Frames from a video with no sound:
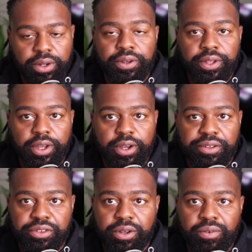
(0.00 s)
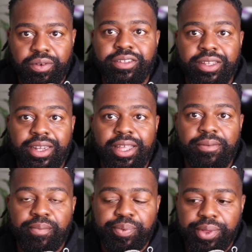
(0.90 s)
going on, y'all? So recently,
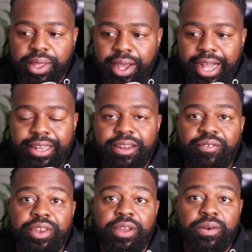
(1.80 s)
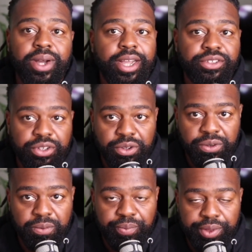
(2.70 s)
I did a video on Ice
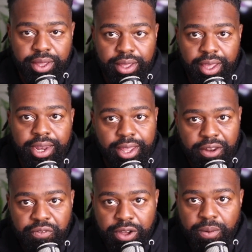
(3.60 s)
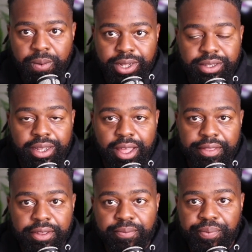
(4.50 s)
Cube and the NFL working
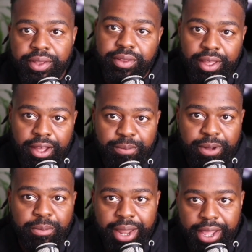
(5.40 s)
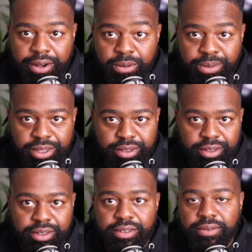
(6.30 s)
together to help out black-owned
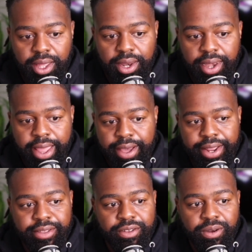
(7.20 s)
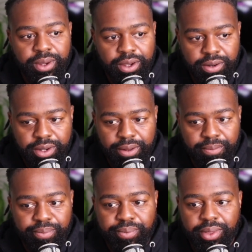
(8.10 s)
businesses. Now that's going on,